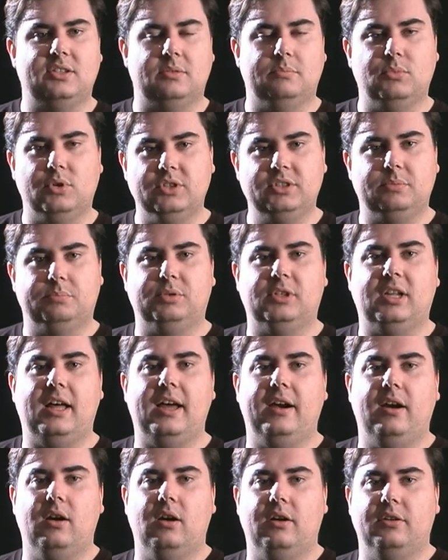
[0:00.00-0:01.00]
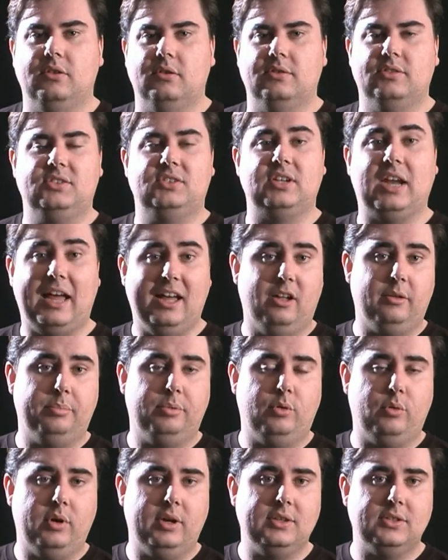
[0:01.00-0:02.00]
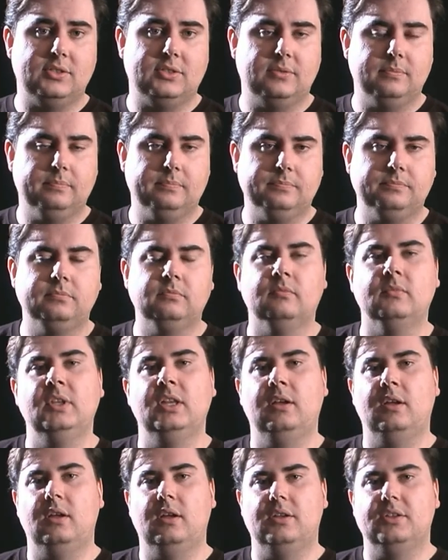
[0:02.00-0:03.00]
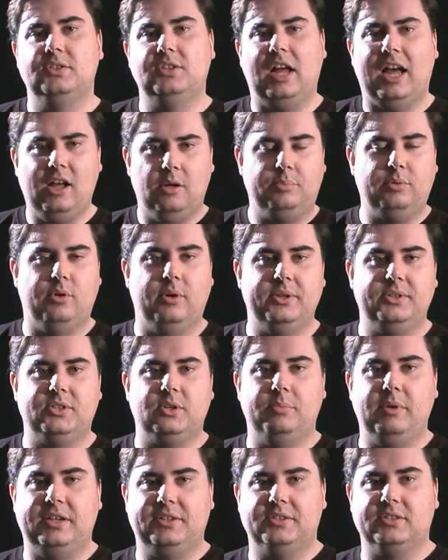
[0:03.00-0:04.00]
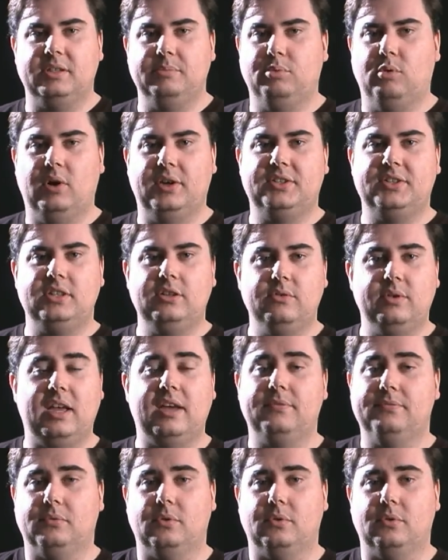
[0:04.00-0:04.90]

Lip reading: multiplier on your style points. Style points are basically points that you get for